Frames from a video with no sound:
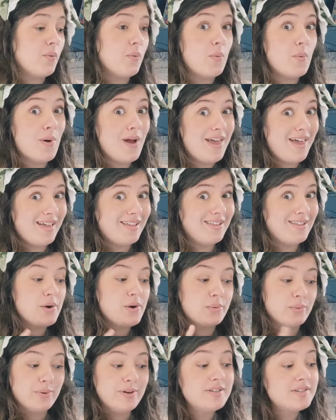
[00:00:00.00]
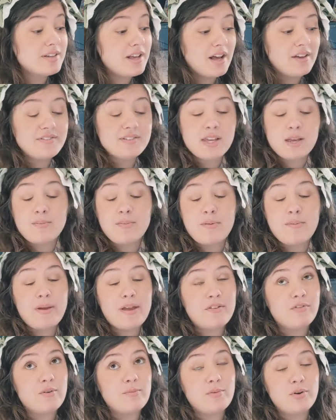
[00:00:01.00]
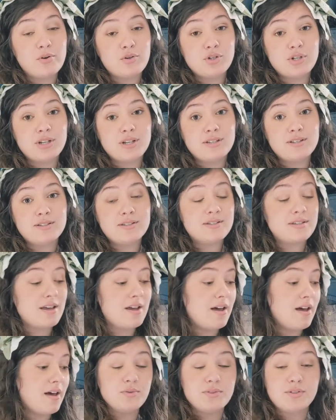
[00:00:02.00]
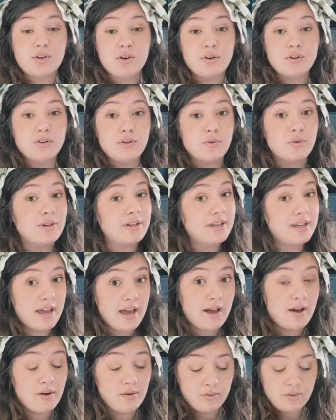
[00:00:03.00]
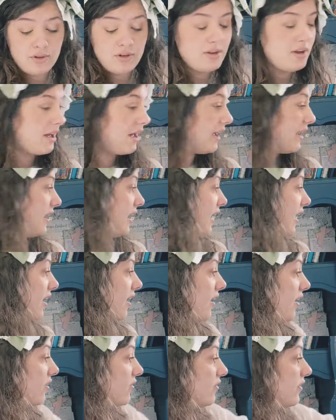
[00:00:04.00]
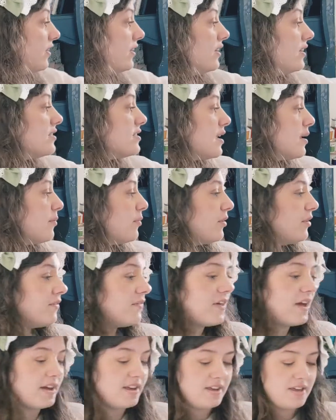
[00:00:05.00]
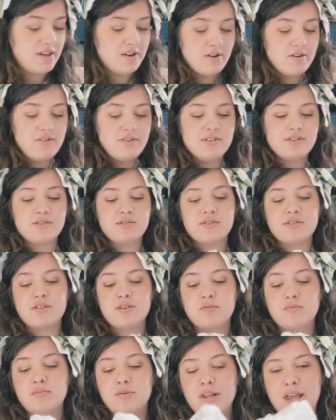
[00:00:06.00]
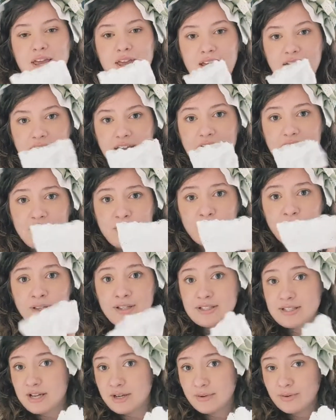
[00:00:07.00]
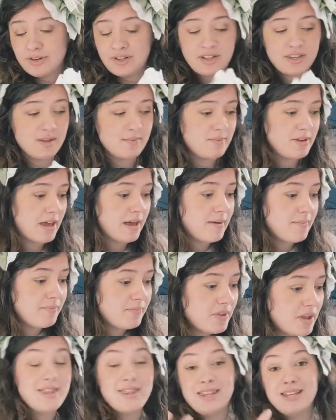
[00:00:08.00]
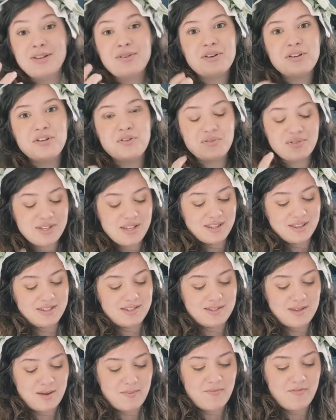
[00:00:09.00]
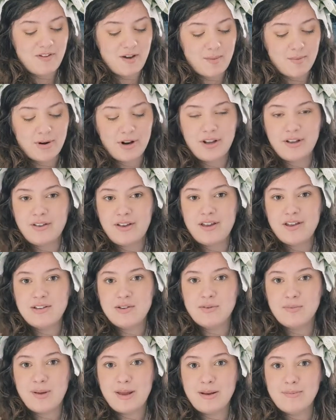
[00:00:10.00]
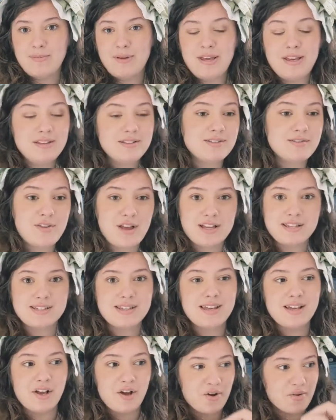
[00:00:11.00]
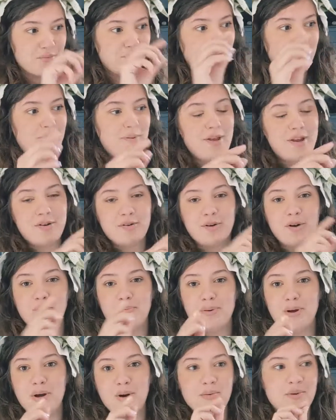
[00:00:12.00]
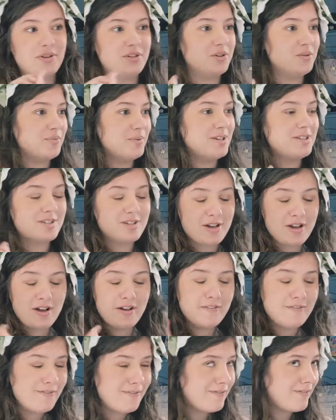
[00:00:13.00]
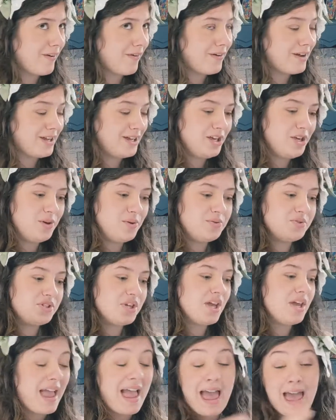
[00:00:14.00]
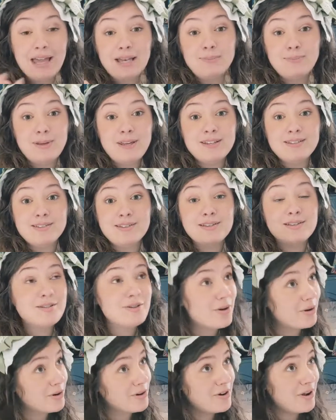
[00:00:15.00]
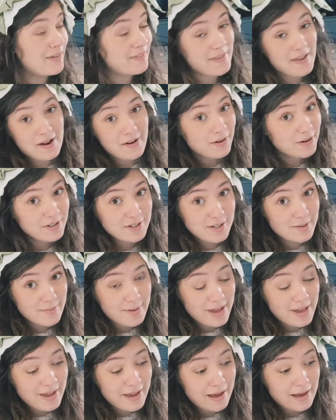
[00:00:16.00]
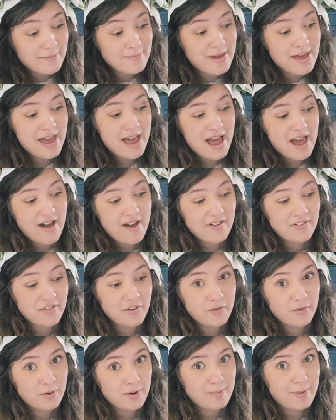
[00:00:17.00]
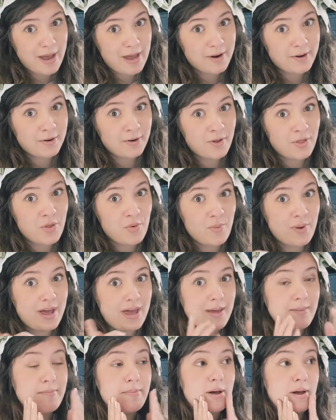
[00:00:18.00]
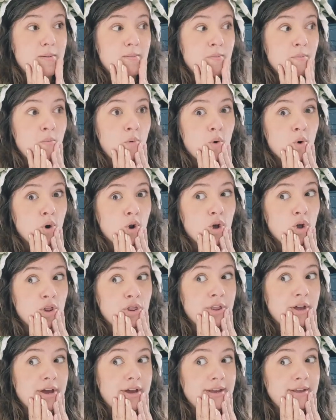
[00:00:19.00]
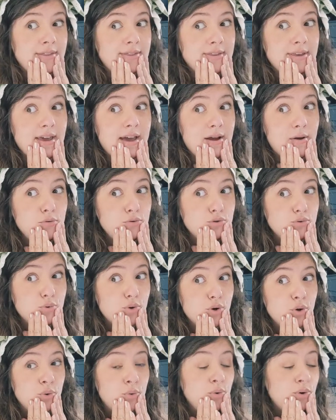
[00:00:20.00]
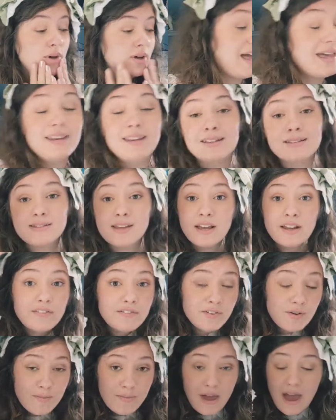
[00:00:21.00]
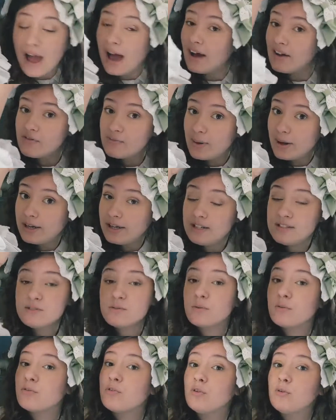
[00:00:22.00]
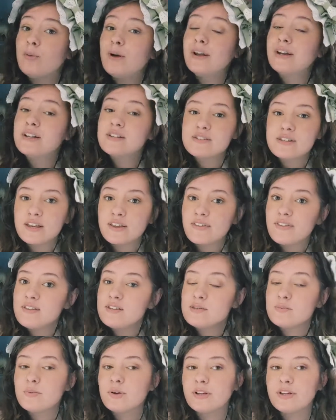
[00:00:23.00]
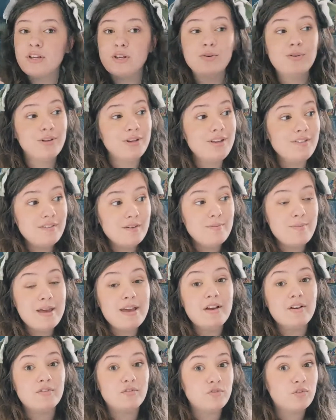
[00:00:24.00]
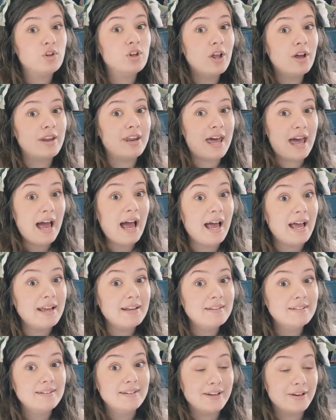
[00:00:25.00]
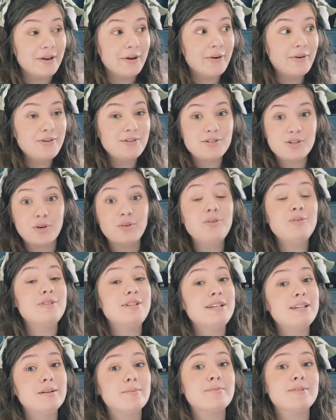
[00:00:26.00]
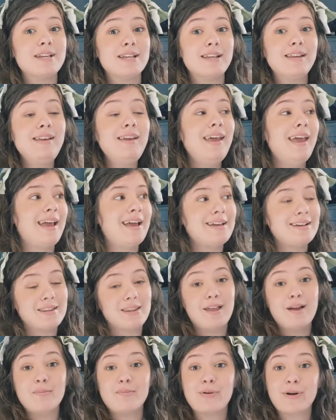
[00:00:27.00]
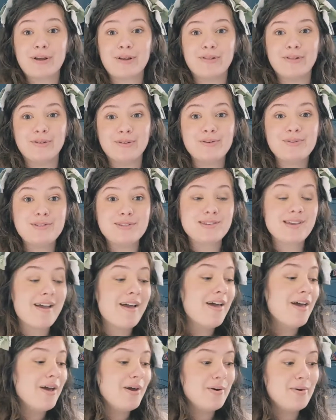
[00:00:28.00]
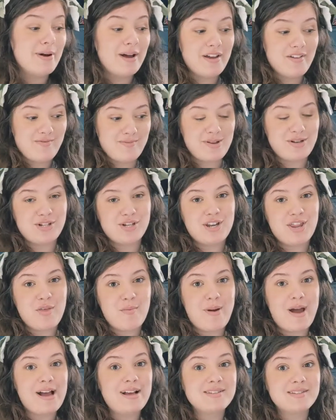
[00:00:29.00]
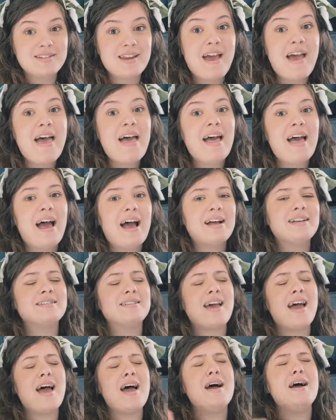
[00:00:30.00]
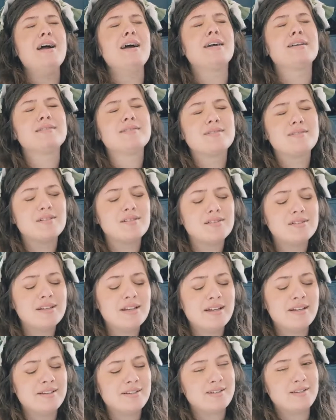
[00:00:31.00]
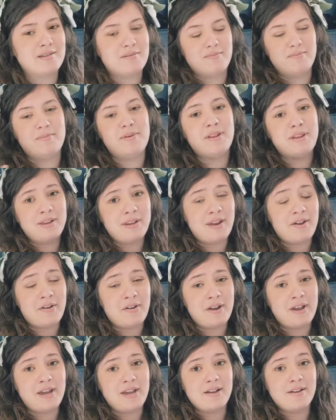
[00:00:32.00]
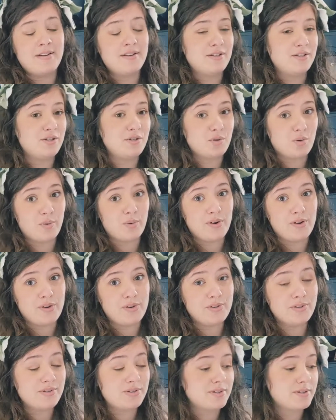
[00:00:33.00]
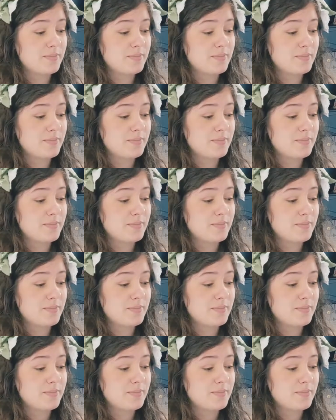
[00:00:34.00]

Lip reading: Well, wrist cuffs can be made from notions used on your gown. I have an example of that here. These are still blank. I haven't really decorated them yet. And then you can use like the same fabric in your main piece as like a ribbon or a bow on your wrist cuff. Very cute. Head pieces are not that hard to make. I may have a free pattern on the way, but more on that in the outro. And aside from half bonnets or full bonnets like this one, you could even make a full-on hat, Toto Didum did it, and La Bricaloose, who I have mentioned in the past, has excellent millinery tutorials.